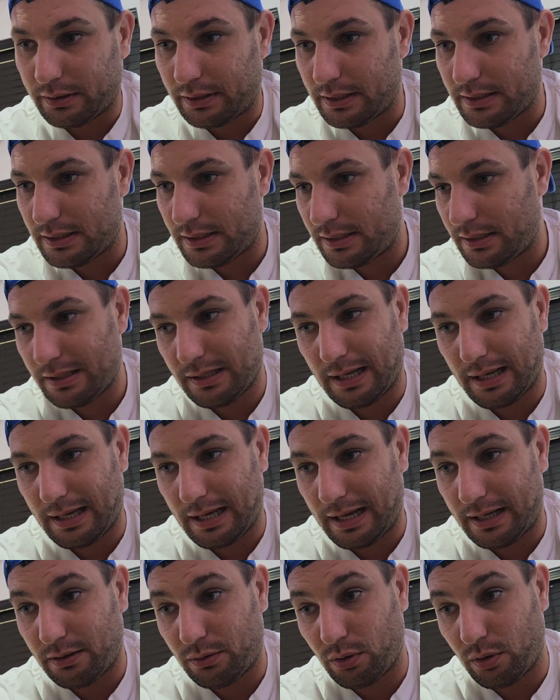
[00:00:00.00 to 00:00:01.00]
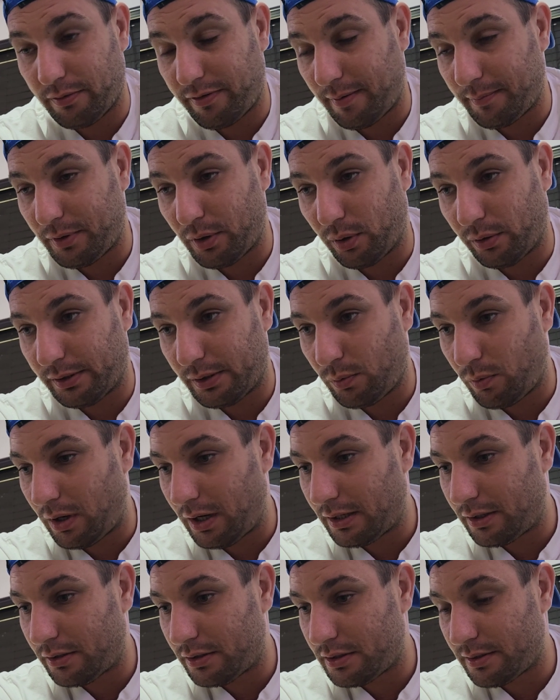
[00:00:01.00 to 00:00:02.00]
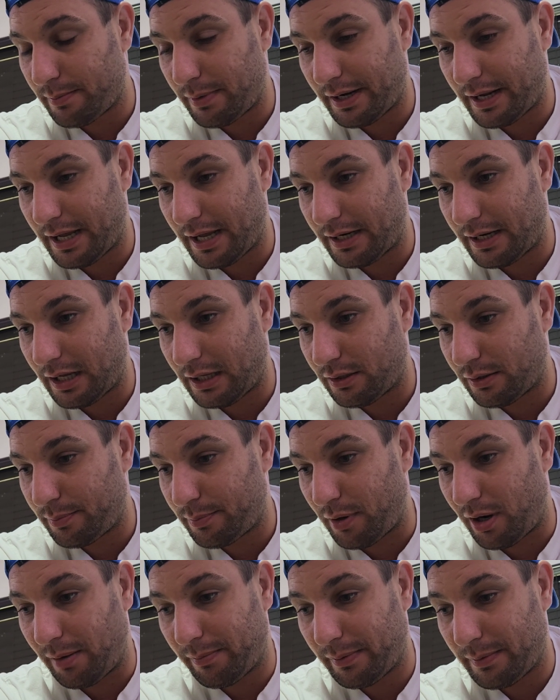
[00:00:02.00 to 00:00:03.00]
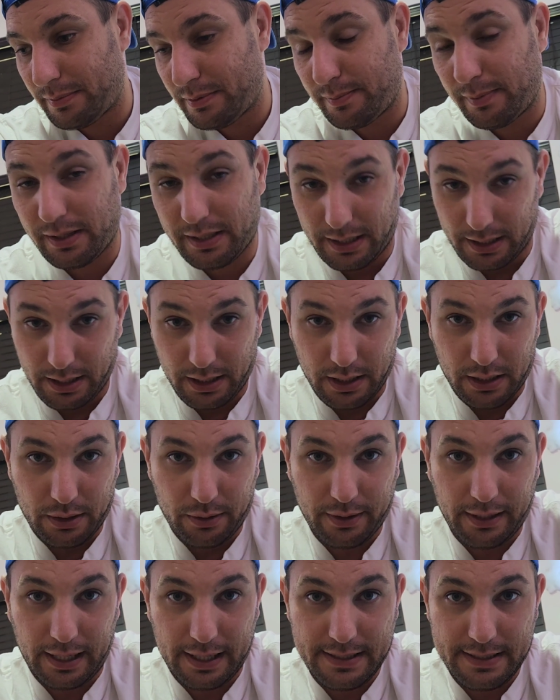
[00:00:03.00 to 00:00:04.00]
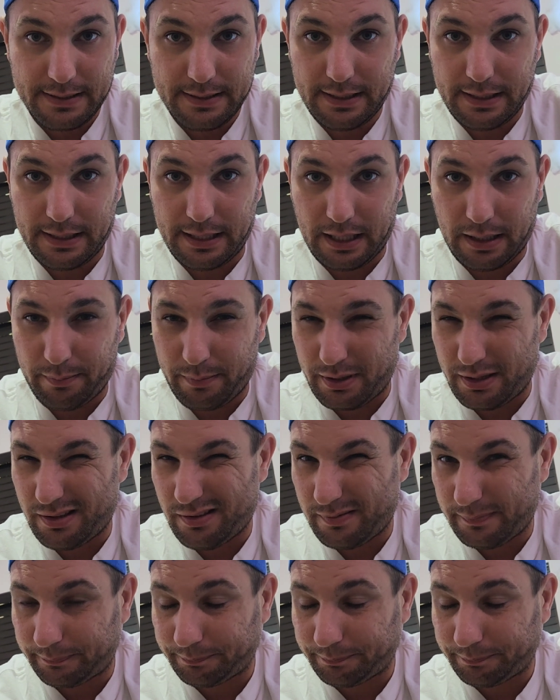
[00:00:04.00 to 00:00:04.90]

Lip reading: Because I don't know if I'm the only one or somebody had other problems, but you guys seen it. I mean,